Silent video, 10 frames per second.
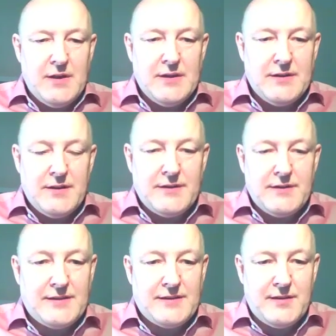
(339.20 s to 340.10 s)

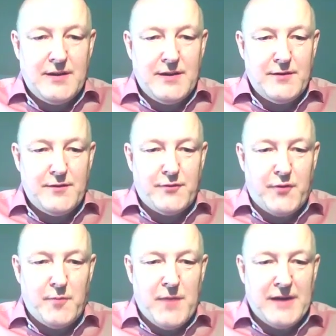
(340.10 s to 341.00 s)
that's
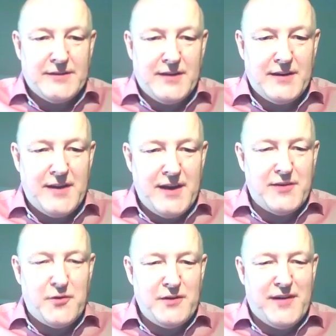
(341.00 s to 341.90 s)
from my side. I had
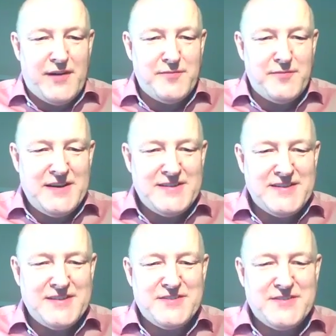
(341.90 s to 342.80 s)
only 5 minutes,
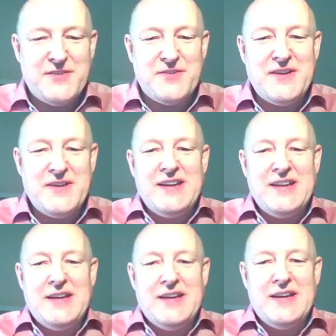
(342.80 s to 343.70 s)
so
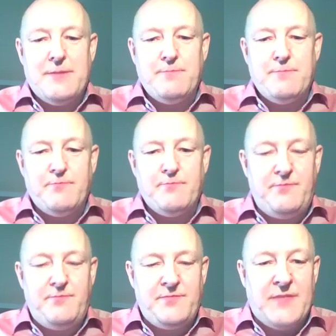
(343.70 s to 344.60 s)

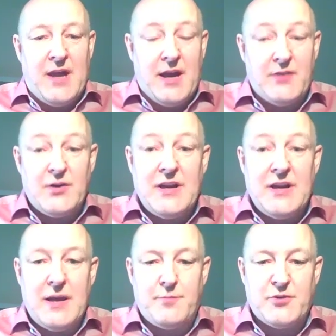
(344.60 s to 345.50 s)
I
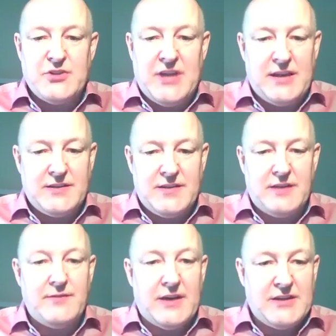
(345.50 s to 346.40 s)
really appreciate the
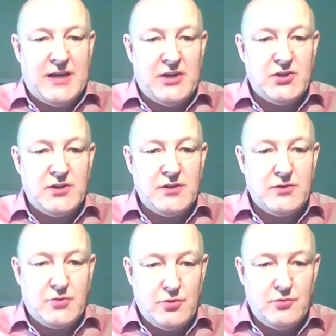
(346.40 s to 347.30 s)
invitation
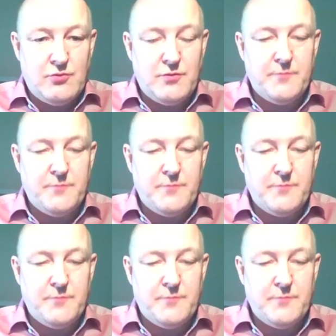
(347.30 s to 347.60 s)
to